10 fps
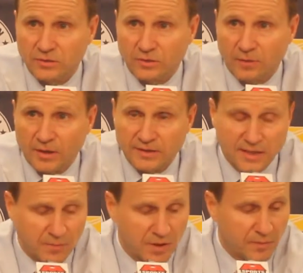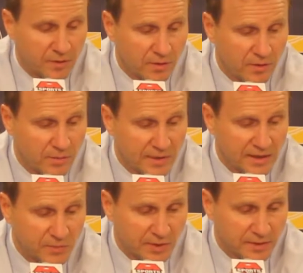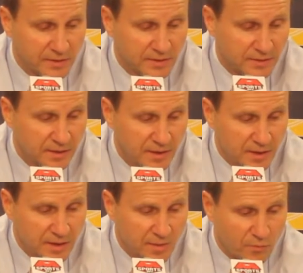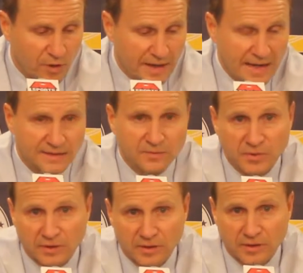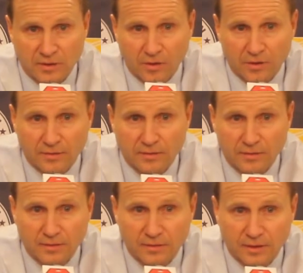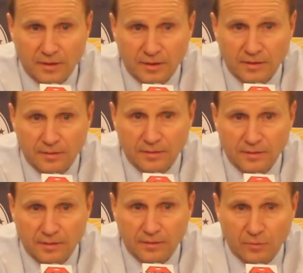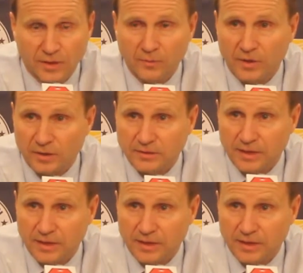You want to step up and guard the best players, and Brad has the ability to guard the wing players.